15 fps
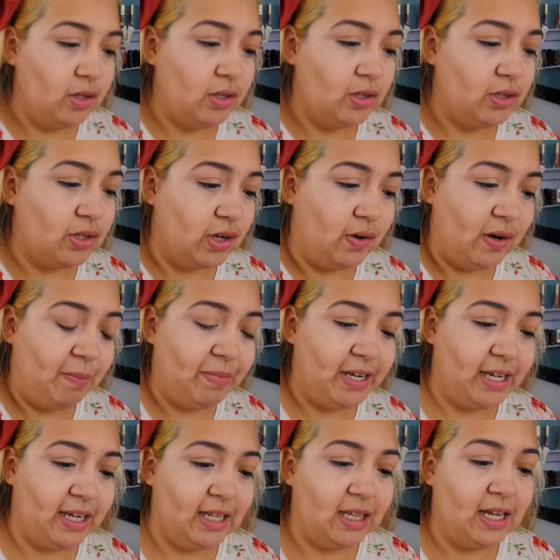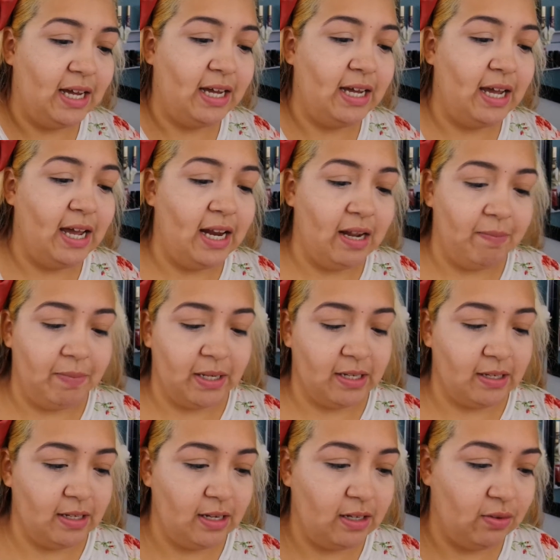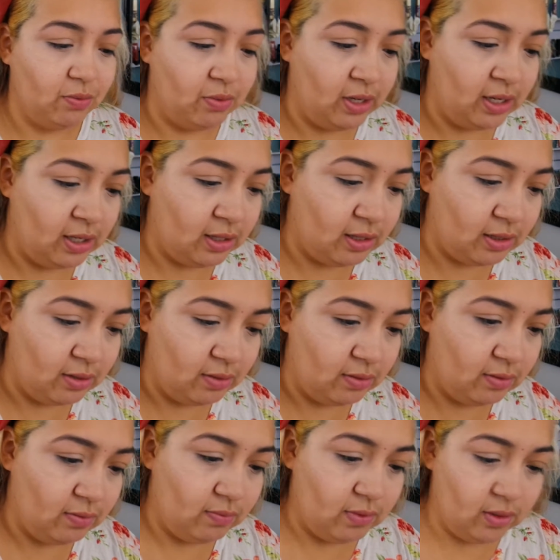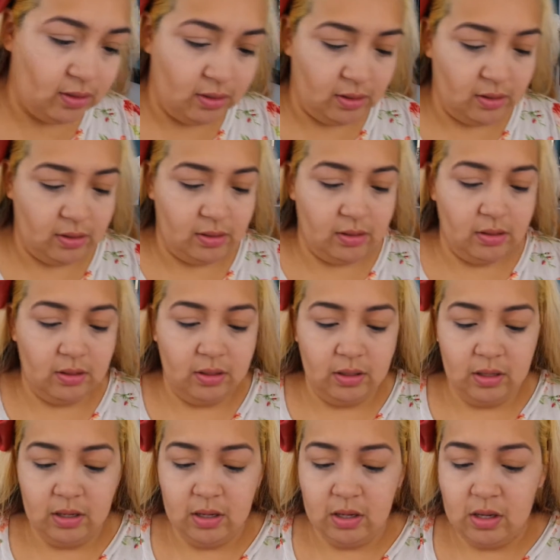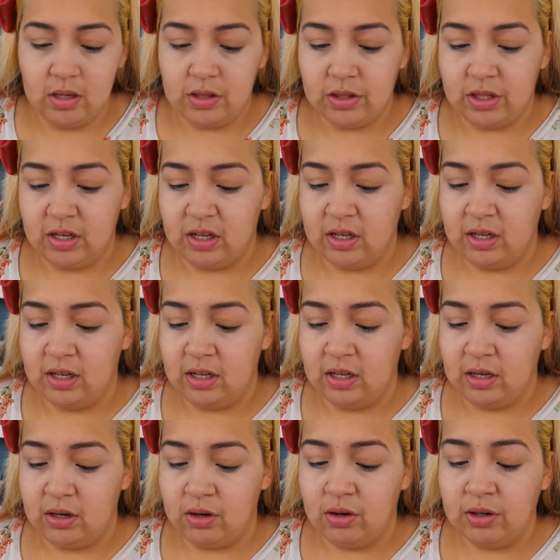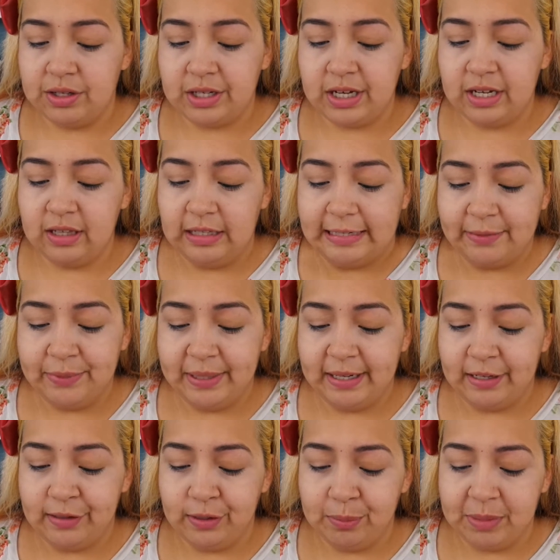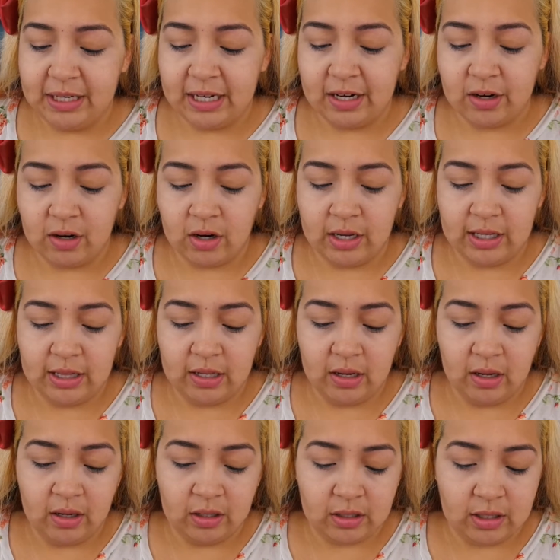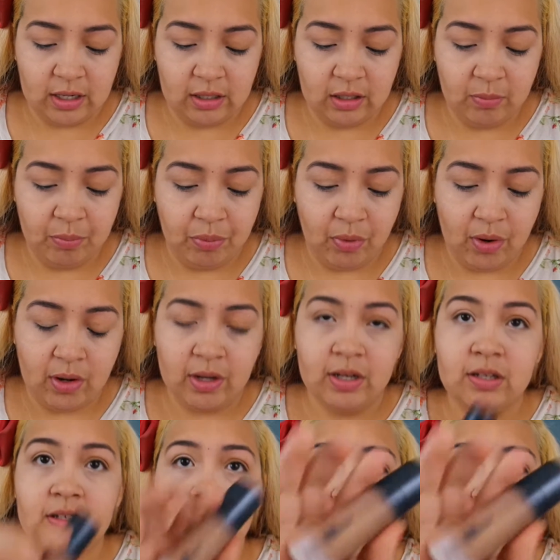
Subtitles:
So I'm taking that and I'm mixing it with this, the Ulta Liquid Illuminator in the color Bronze.